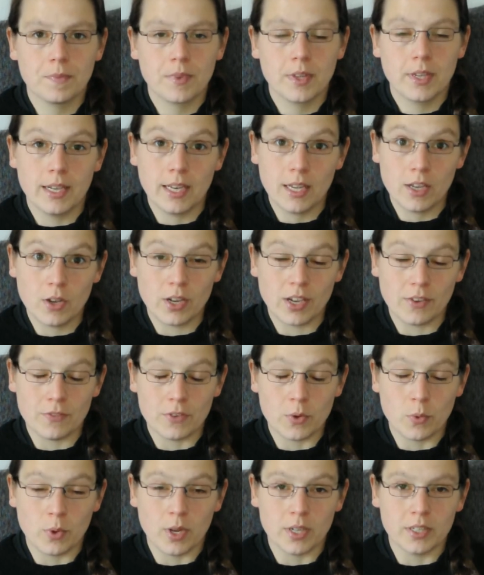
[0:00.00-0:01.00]
Hello
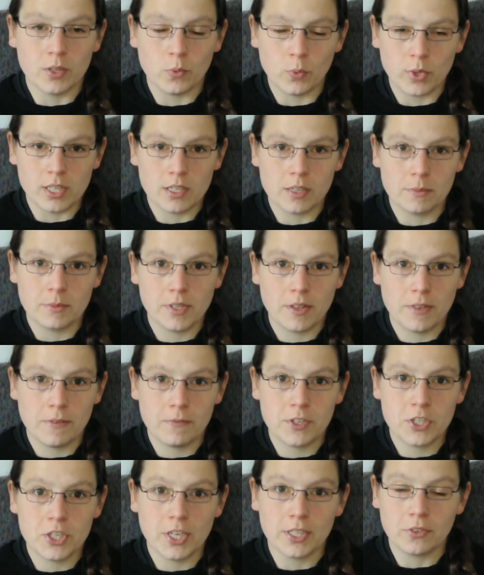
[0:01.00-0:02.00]
everyone and welcome to the
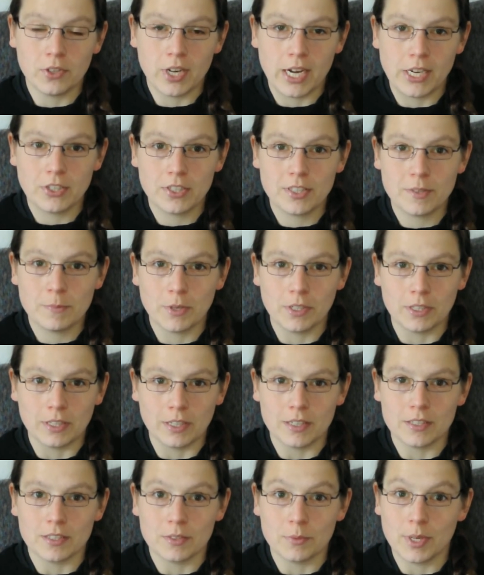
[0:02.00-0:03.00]
Fishhead Creations
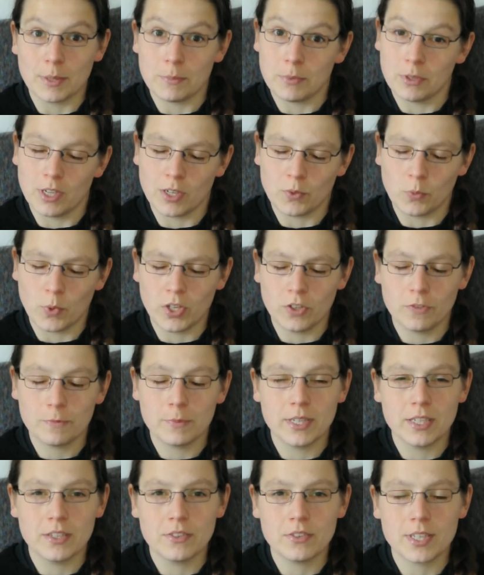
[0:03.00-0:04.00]
podcast, where I pull out one of my
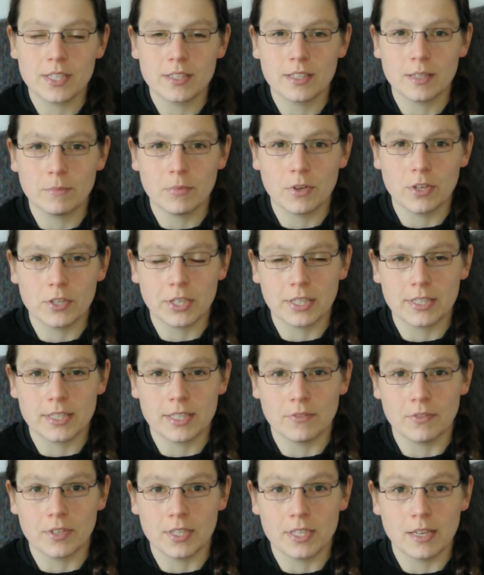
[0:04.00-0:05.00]
interesting projects
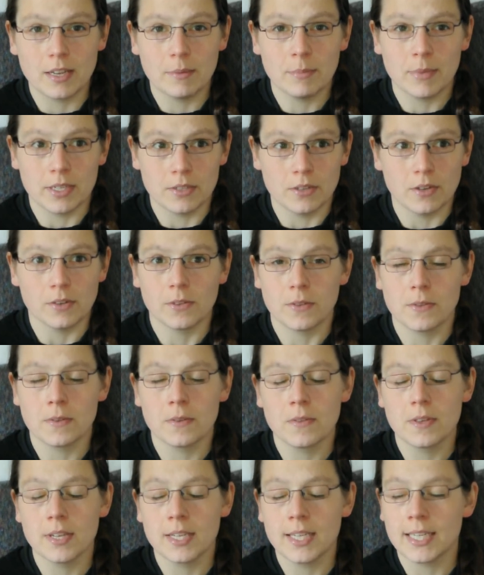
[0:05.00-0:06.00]
every time and talk you through
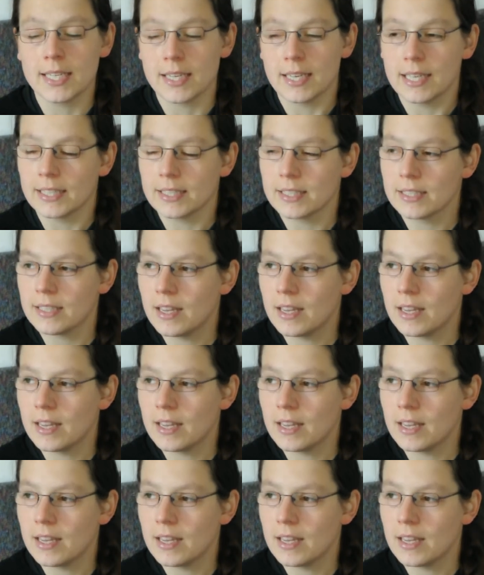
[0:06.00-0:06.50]
the details.